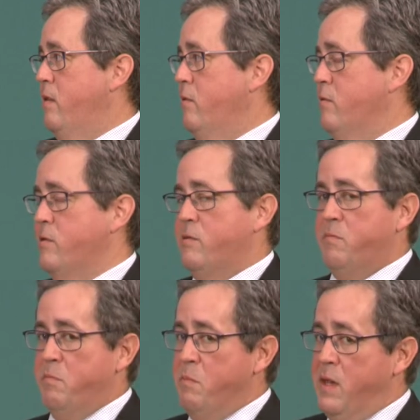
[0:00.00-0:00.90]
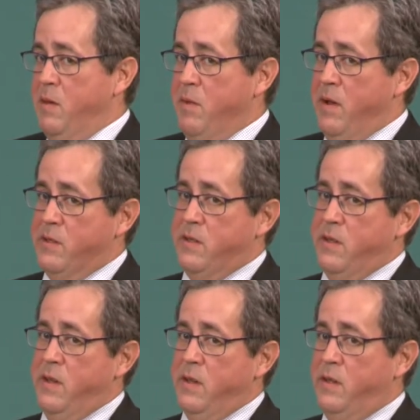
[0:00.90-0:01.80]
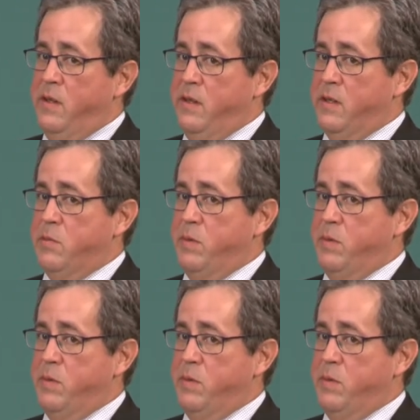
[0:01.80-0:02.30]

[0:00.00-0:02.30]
those Mickey Mouse clinics,